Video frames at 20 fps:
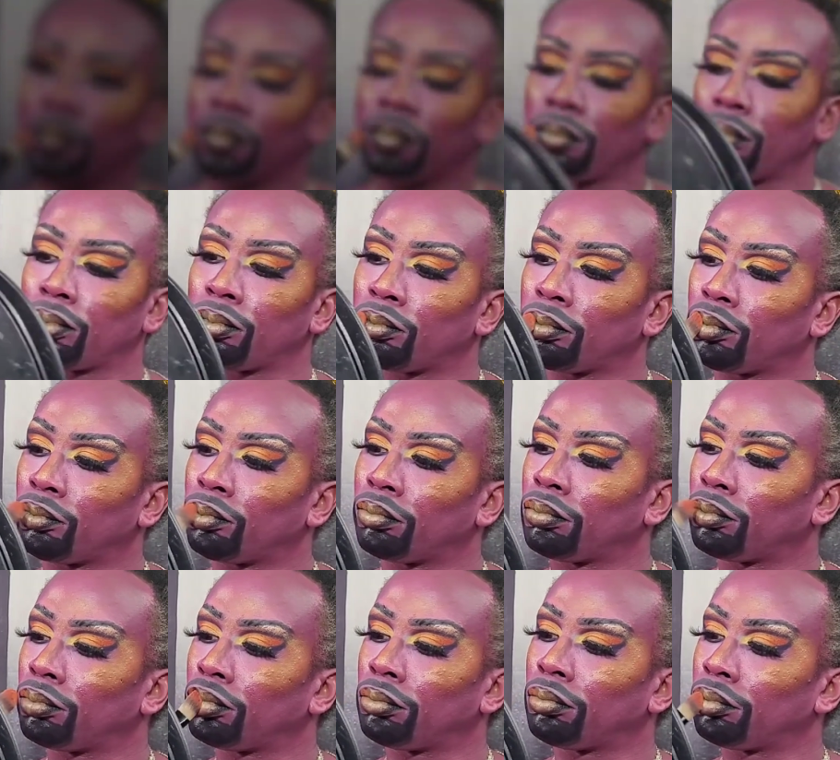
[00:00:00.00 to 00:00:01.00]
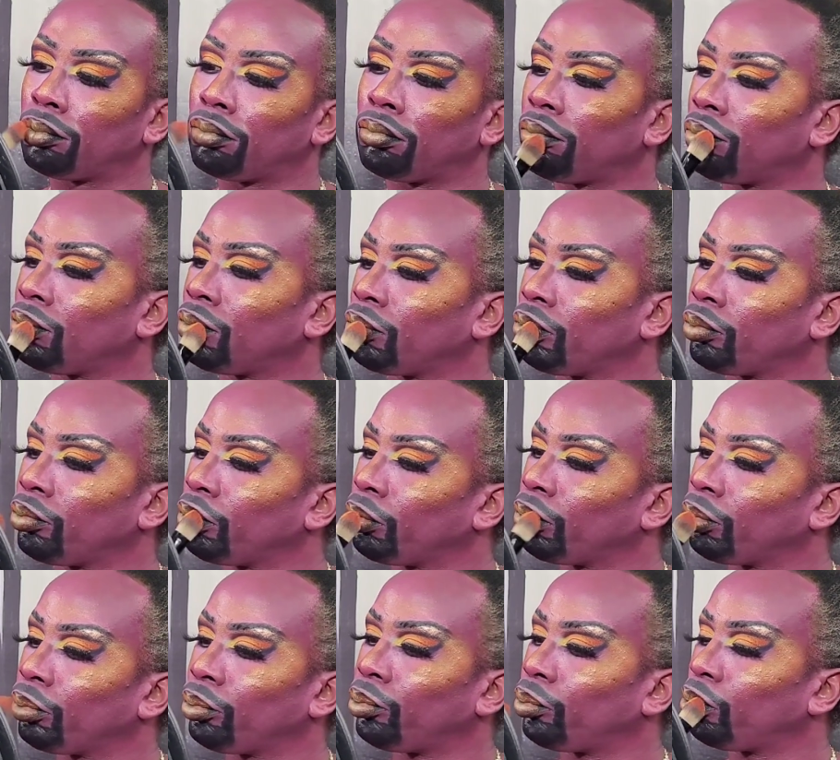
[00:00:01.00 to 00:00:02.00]
lip, whatever.
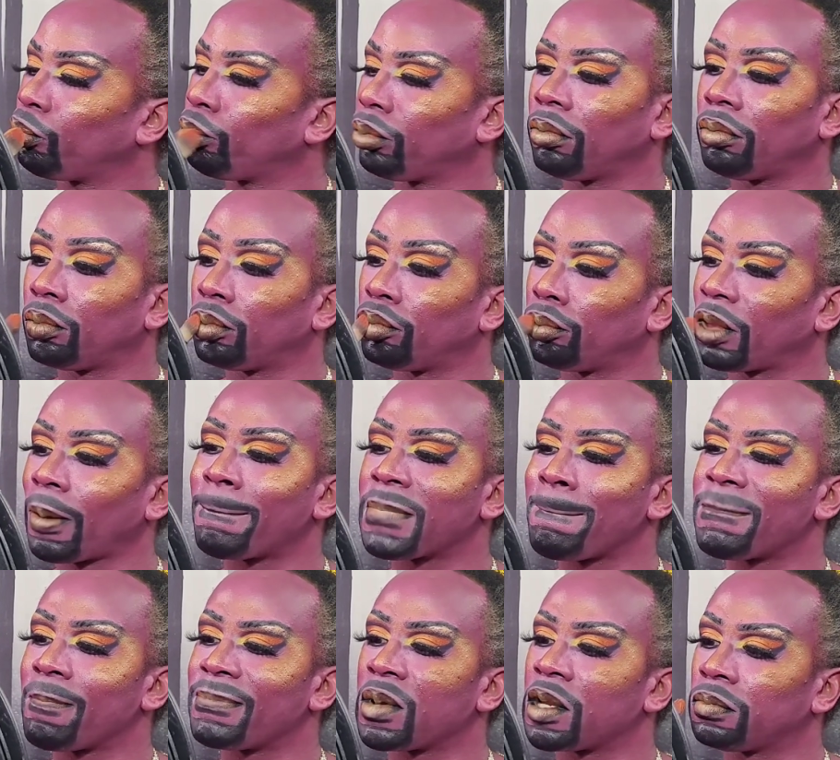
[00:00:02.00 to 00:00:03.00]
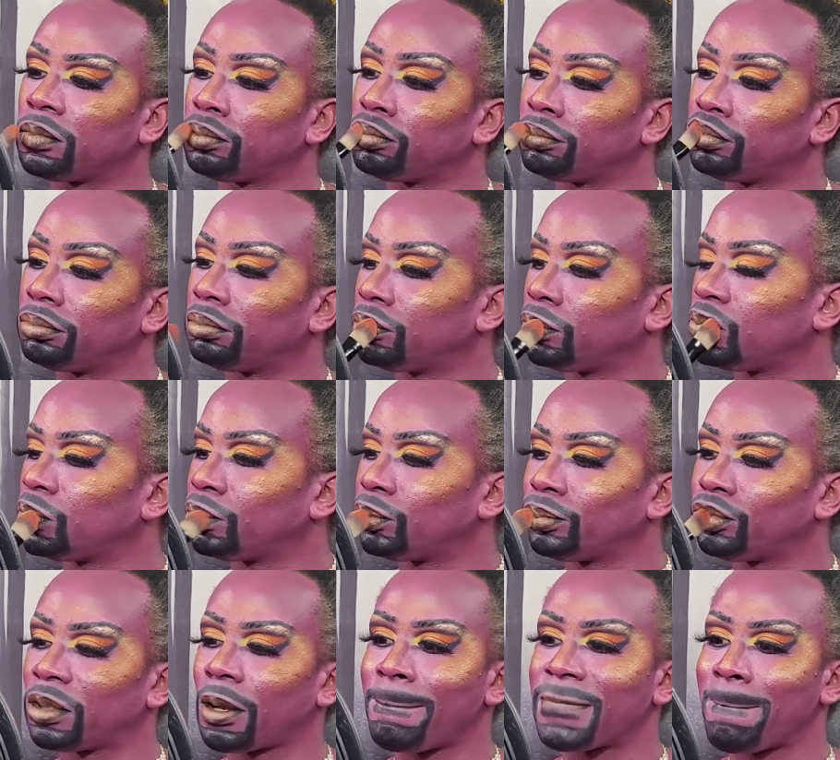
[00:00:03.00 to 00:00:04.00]
And I'm using the same
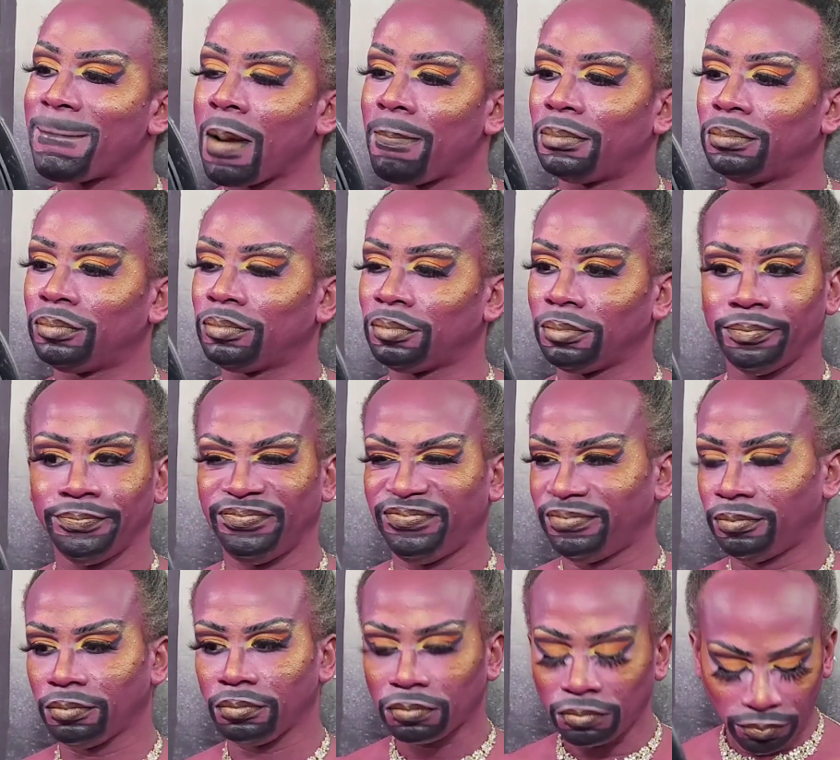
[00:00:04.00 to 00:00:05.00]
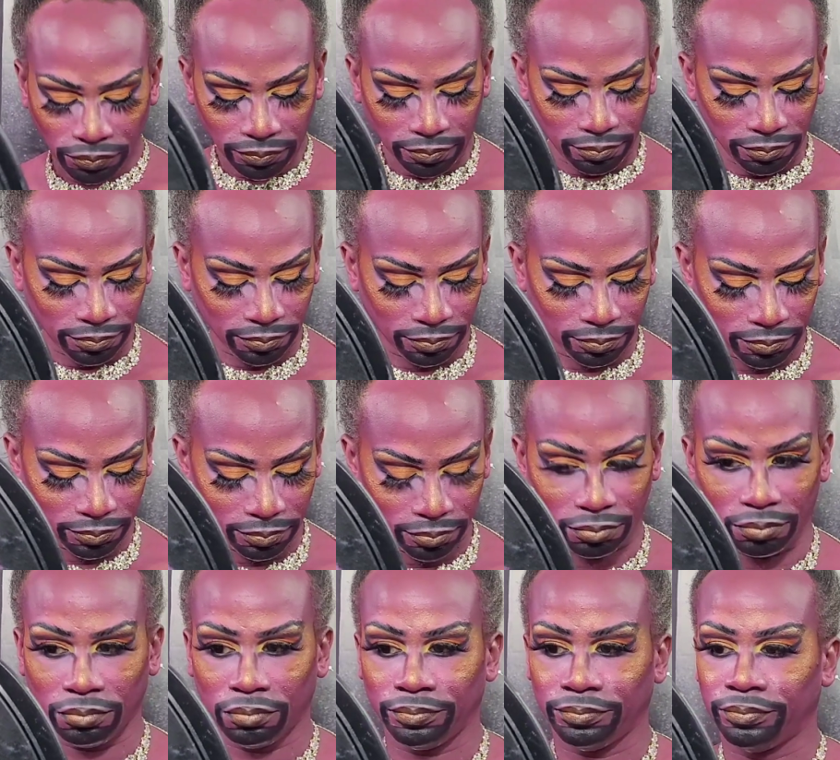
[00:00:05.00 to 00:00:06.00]
color that I use for the highlight
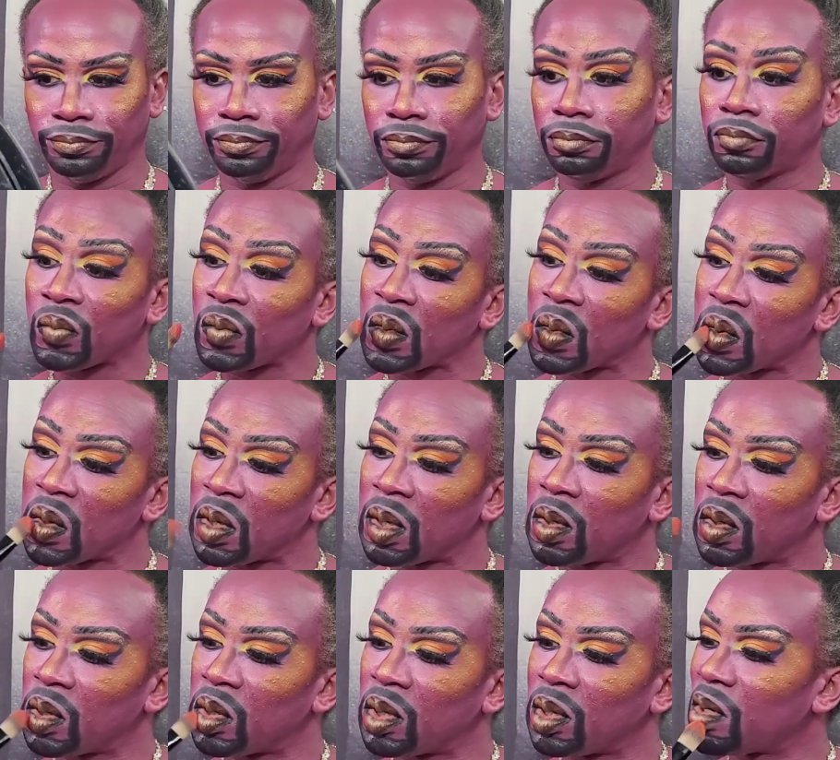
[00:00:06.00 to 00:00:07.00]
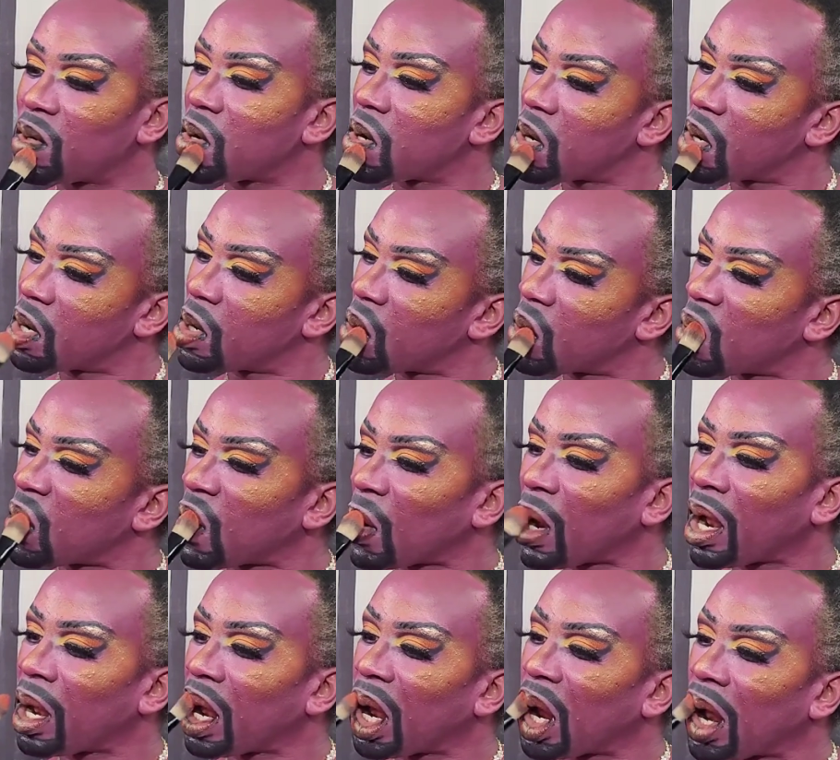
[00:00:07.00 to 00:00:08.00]
that's supposed to replace the blush on my lips to
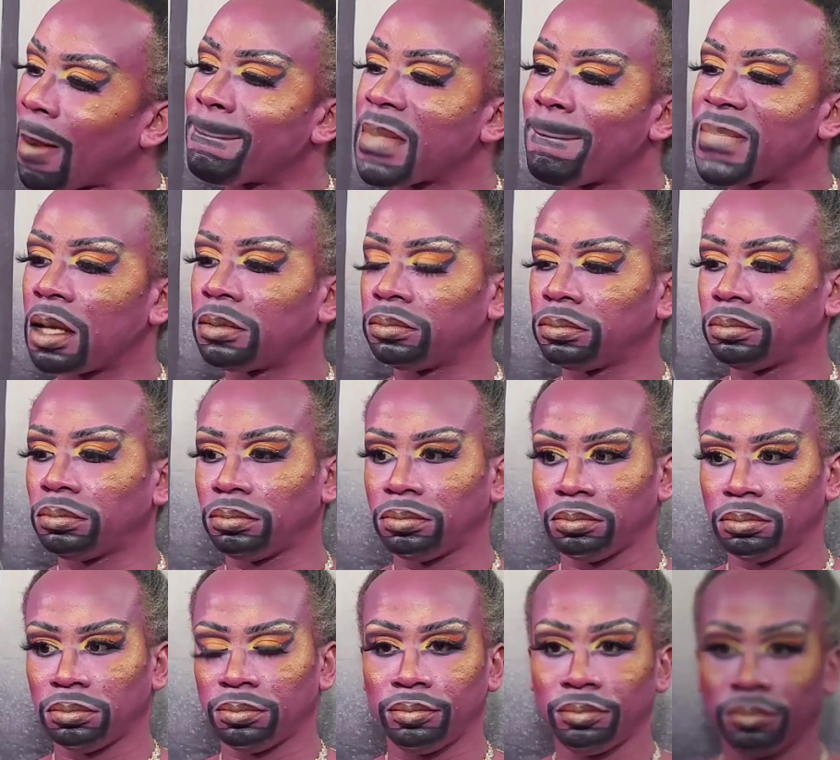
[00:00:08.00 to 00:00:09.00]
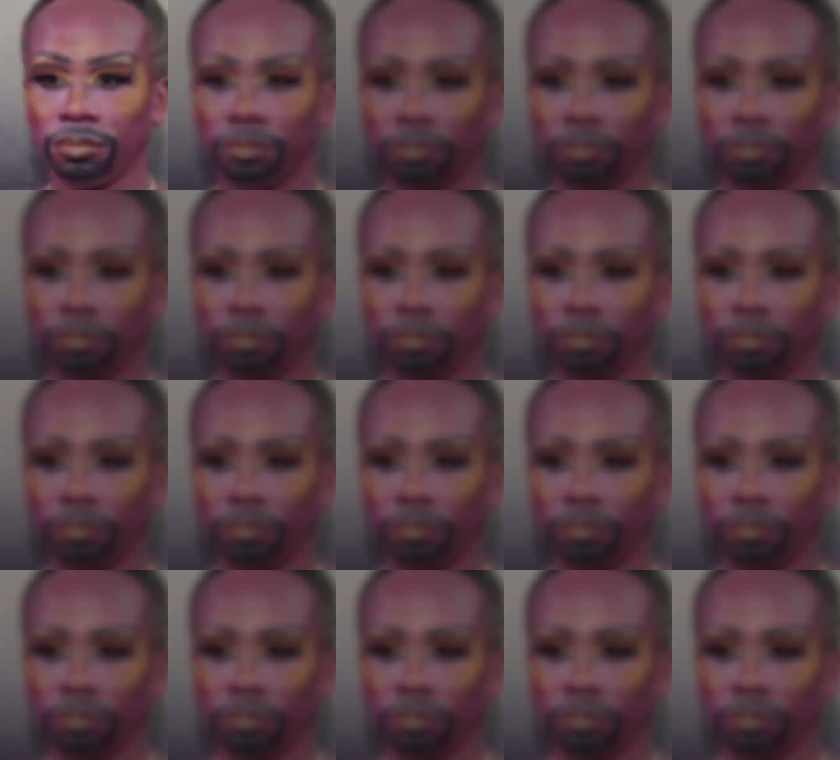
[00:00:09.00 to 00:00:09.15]
kind of tie everything together,